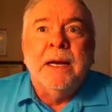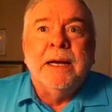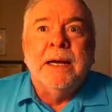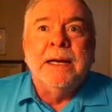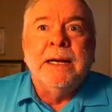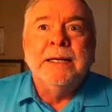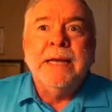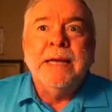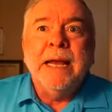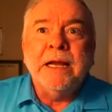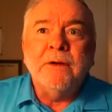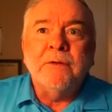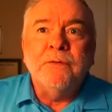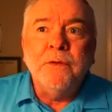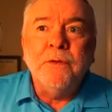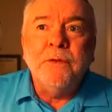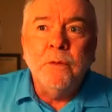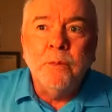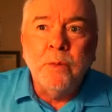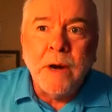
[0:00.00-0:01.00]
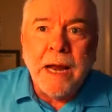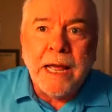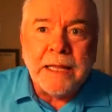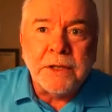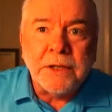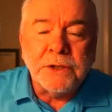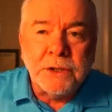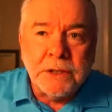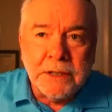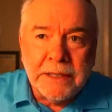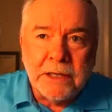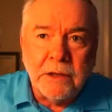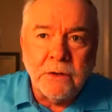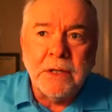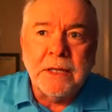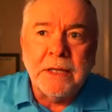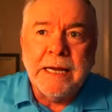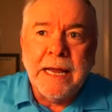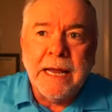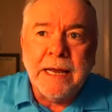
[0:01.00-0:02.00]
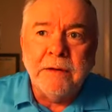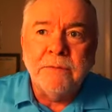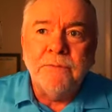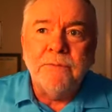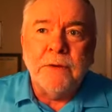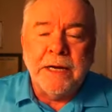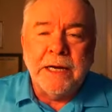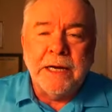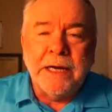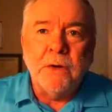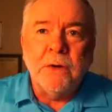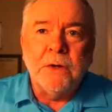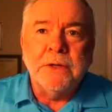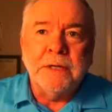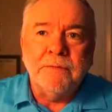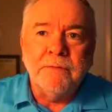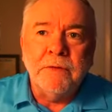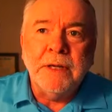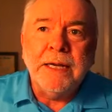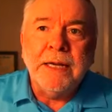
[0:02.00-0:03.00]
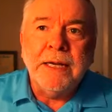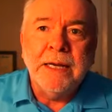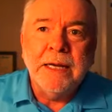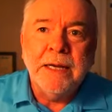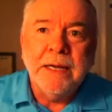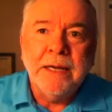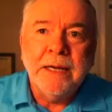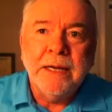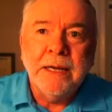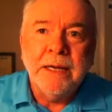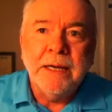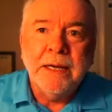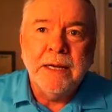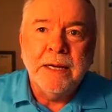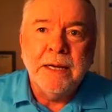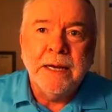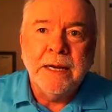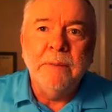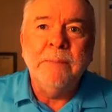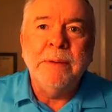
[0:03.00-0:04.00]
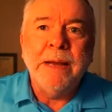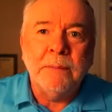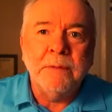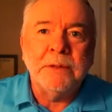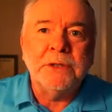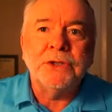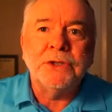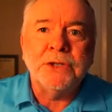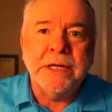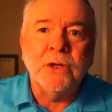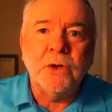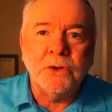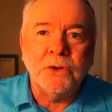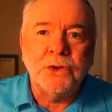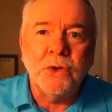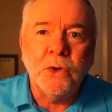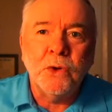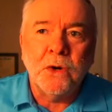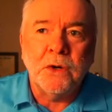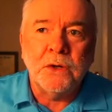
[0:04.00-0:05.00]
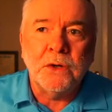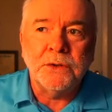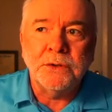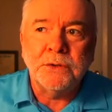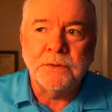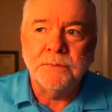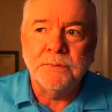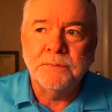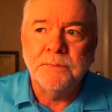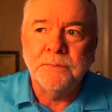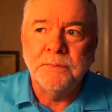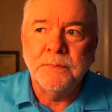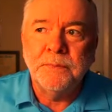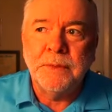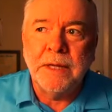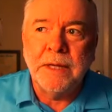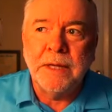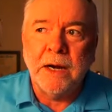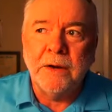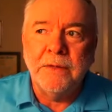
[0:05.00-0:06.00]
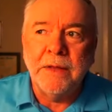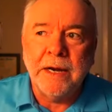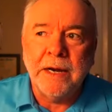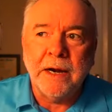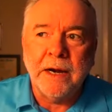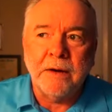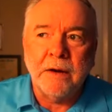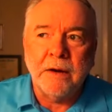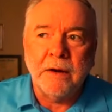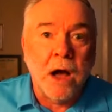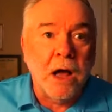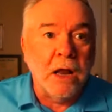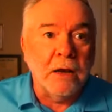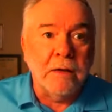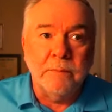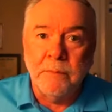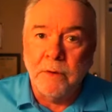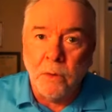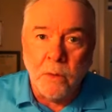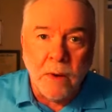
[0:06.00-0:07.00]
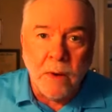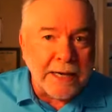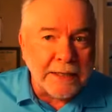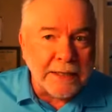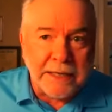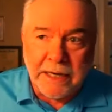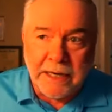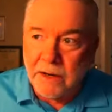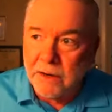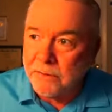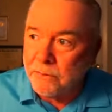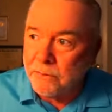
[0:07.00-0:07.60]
and take a few breaths, literally and figuratively, and be able to see those doors that are That's there. All of them are right there,